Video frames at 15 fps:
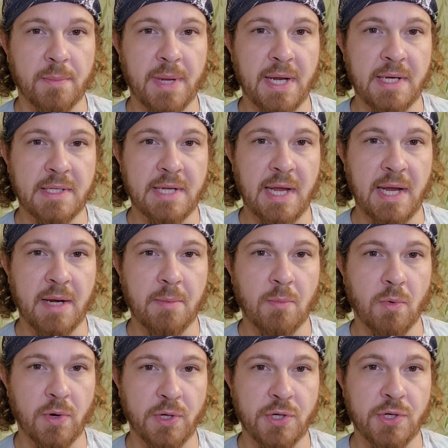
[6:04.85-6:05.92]
to maintain
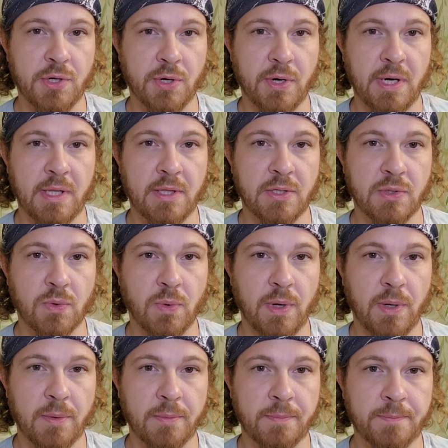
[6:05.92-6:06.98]
moisture in the
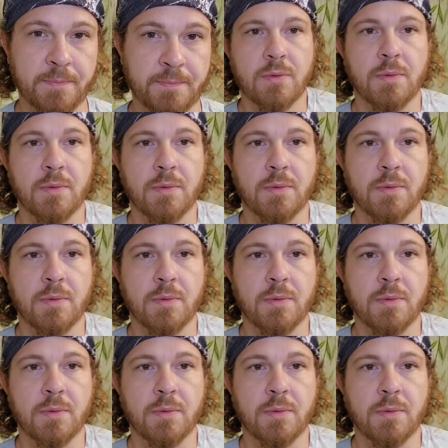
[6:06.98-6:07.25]
soil.